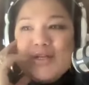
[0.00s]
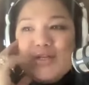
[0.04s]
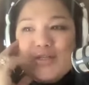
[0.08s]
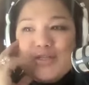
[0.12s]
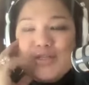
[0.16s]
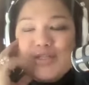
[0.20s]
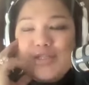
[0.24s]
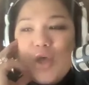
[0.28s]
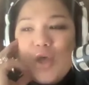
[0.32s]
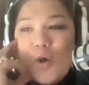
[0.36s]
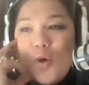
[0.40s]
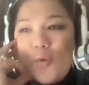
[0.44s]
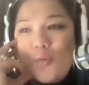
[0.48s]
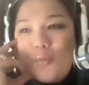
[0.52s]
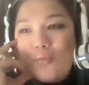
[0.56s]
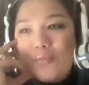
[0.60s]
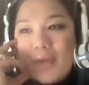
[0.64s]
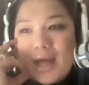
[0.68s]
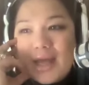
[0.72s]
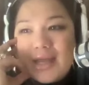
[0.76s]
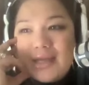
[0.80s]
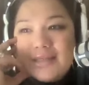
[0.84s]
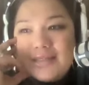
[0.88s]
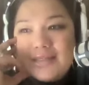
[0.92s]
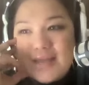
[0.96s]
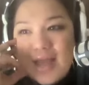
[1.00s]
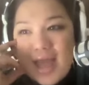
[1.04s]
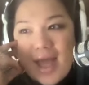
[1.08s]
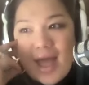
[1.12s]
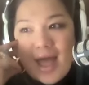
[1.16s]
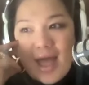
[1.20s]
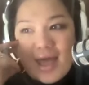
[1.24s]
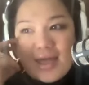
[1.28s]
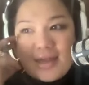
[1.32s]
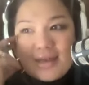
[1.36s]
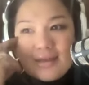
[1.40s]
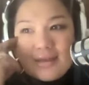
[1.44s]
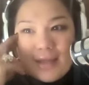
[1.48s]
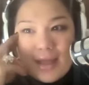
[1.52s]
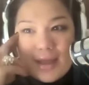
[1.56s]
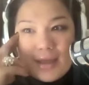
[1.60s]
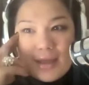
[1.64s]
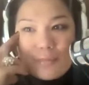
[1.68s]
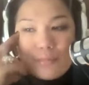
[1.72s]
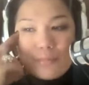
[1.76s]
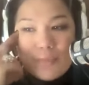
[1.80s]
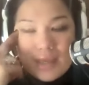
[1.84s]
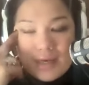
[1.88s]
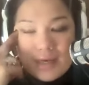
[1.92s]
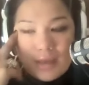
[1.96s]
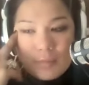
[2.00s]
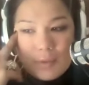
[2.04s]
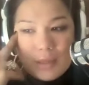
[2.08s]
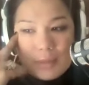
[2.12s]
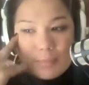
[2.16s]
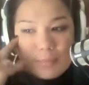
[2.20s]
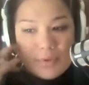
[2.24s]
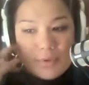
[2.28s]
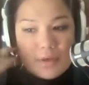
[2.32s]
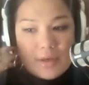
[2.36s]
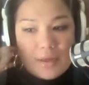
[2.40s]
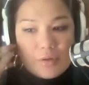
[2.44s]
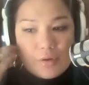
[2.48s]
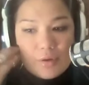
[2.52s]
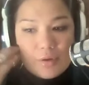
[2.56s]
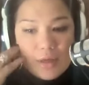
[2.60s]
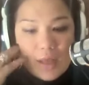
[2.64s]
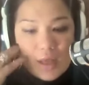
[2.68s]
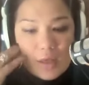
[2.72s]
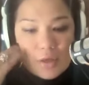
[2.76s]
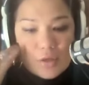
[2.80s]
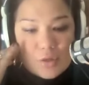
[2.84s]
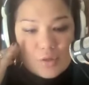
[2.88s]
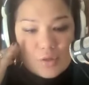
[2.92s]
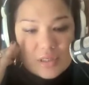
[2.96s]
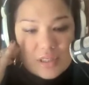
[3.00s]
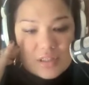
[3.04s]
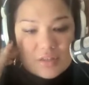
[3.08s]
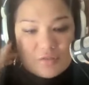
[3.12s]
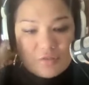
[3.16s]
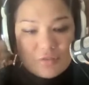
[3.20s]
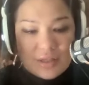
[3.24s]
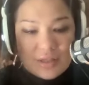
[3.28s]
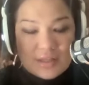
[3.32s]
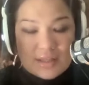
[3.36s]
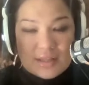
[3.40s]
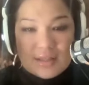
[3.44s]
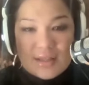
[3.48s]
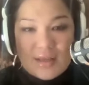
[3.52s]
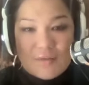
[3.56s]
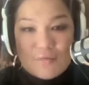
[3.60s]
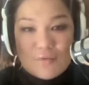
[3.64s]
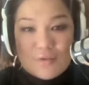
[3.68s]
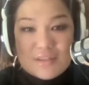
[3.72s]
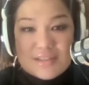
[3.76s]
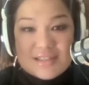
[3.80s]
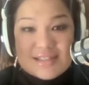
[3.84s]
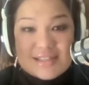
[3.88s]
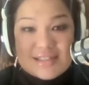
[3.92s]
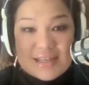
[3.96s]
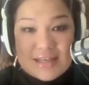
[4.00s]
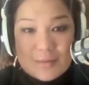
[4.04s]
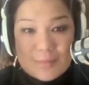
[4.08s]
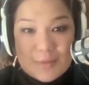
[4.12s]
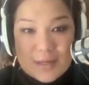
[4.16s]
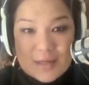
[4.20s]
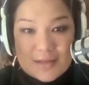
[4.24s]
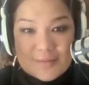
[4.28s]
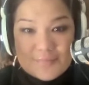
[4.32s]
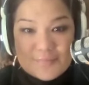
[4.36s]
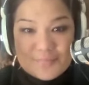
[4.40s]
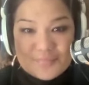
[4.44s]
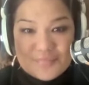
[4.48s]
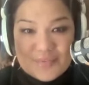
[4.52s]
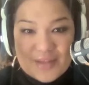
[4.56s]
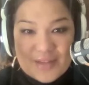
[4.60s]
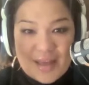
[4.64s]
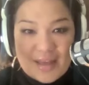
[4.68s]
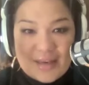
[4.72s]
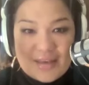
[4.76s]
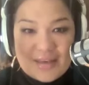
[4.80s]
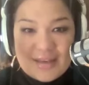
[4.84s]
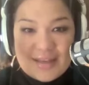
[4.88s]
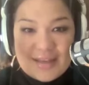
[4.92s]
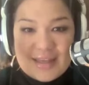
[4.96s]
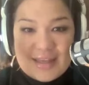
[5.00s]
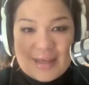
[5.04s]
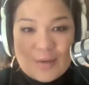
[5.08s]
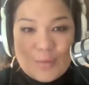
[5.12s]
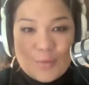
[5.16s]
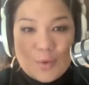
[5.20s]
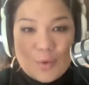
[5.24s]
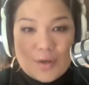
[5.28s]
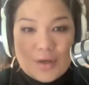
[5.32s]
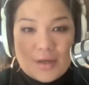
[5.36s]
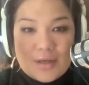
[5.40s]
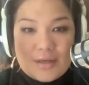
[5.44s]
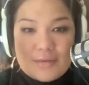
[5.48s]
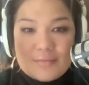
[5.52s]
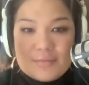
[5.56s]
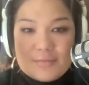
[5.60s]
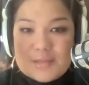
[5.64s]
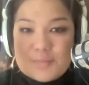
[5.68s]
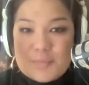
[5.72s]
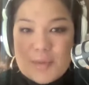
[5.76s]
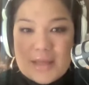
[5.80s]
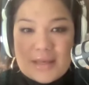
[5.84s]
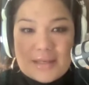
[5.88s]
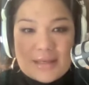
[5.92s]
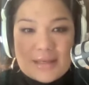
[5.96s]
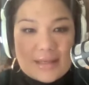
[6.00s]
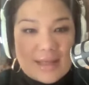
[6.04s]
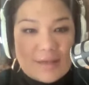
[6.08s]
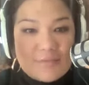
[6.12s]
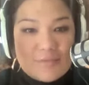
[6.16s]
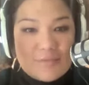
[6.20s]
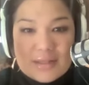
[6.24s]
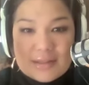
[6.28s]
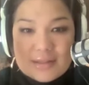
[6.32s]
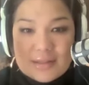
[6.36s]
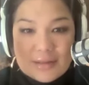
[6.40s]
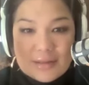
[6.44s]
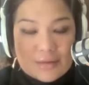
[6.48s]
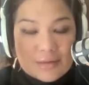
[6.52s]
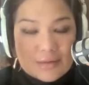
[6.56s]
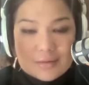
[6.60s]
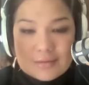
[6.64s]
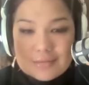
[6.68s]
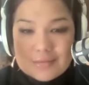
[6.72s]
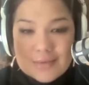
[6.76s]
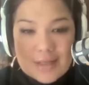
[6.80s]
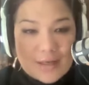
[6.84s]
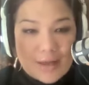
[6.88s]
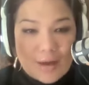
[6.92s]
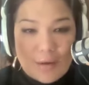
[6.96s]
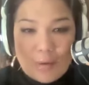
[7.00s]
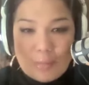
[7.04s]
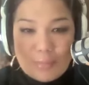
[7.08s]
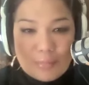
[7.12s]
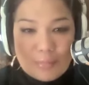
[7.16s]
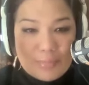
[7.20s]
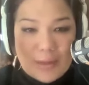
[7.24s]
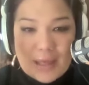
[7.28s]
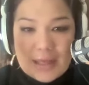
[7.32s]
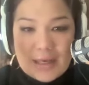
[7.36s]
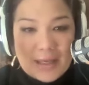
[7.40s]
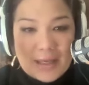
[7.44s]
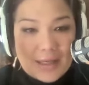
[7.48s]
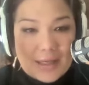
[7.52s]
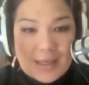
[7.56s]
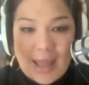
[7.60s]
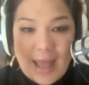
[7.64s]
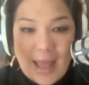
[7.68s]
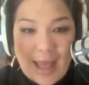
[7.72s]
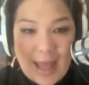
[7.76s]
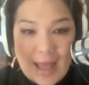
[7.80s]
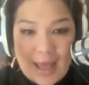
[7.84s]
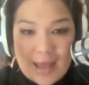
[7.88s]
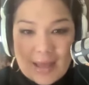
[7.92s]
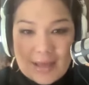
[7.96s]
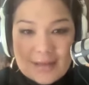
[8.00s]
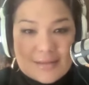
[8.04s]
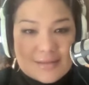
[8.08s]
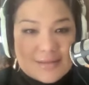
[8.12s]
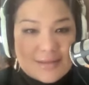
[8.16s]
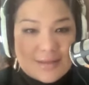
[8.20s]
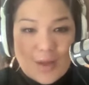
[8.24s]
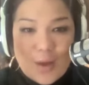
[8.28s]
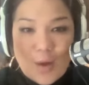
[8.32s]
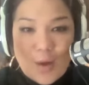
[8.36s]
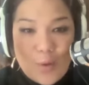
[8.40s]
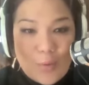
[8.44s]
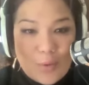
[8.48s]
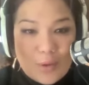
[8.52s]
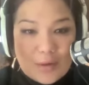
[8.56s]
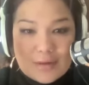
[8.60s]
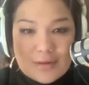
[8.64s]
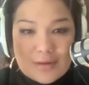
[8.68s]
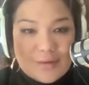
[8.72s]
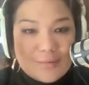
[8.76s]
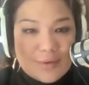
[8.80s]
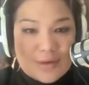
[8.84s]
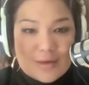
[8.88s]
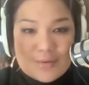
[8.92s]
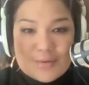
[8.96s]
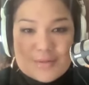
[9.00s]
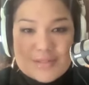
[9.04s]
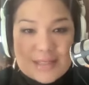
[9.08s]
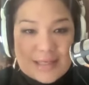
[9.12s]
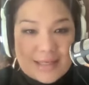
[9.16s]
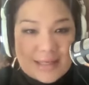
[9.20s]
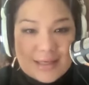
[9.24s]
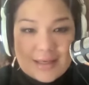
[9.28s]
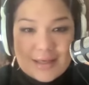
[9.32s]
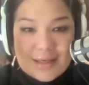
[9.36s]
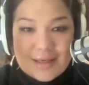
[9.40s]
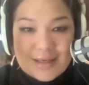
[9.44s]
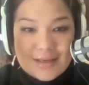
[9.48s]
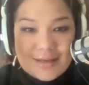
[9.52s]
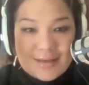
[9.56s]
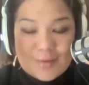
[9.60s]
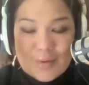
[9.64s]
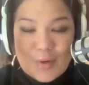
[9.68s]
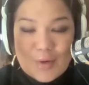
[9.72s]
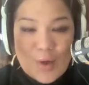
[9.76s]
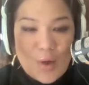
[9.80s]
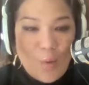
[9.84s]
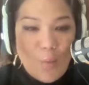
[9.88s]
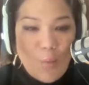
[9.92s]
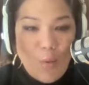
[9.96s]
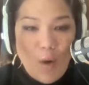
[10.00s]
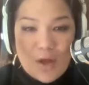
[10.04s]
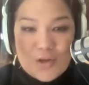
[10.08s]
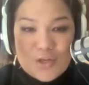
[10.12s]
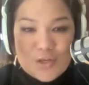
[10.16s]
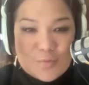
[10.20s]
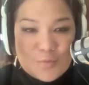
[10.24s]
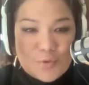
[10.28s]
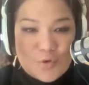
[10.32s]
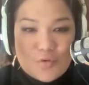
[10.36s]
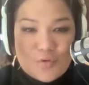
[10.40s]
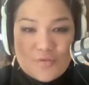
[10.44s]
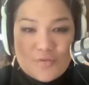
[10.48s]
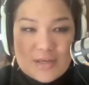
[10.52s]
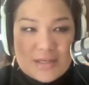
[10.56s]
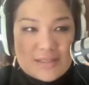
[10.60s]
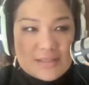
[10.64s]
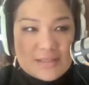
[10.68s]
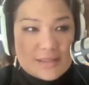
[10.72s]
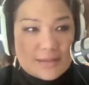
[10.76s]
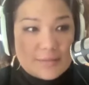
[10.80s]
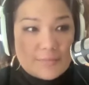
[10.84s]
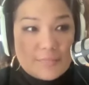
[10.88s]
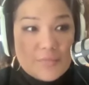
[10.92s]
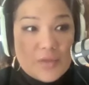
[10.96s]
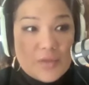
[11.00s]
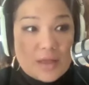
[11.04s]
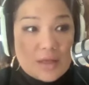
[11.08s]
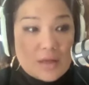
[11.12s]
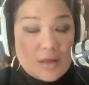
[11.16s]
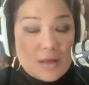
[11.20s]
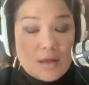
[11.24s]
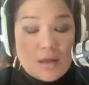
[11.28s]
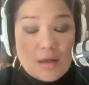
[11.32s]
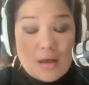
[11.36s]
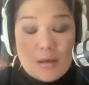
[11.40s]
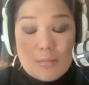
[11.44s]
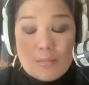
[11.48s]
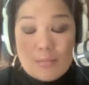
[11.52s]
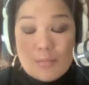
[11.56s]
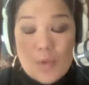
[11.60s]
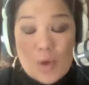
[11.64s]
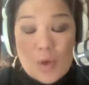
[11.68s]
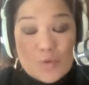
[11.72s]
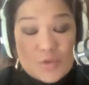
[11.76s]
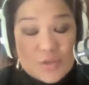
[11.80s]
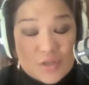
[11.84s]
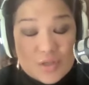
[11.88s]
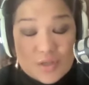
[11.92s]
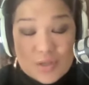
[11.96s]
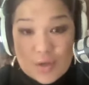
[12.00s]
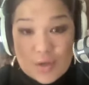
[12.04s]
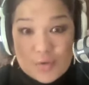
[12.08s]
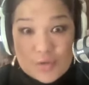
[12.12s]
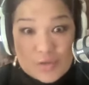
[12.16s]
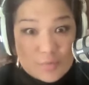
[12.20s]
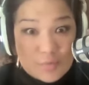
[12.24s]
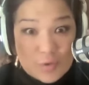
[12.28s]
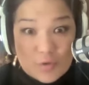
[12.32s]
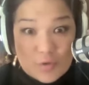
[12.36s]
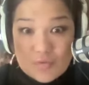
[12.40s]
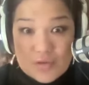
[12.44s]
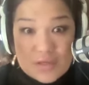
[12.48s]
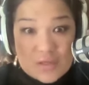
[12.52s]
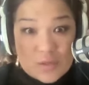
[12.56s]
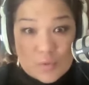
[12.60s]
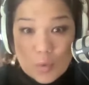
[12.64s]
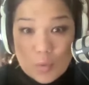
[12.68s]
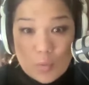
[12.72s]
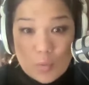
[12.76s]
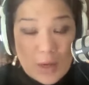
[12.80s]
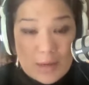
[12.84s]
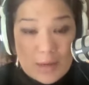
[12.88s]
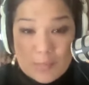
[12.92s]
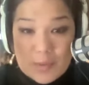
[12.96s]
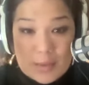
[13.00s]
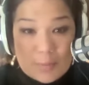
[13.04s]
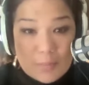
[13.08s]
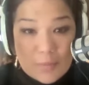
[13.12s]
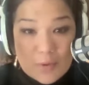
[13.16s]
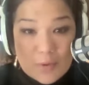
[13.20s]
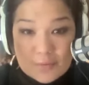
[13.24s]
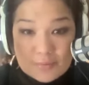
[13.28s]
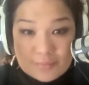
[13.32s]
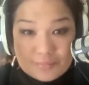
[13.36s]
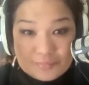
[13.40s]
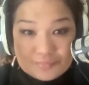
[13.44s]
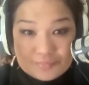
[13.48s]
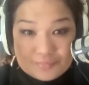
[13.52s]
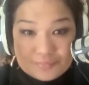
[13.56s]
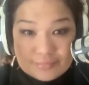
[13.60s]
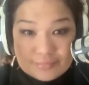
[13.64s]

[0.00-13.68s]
So my dad, like many people in other countries, fell in love with the cinema. And he would spend every little, you know, penny he had to go and when he was a kid and watch movies. And most of those movies were white people.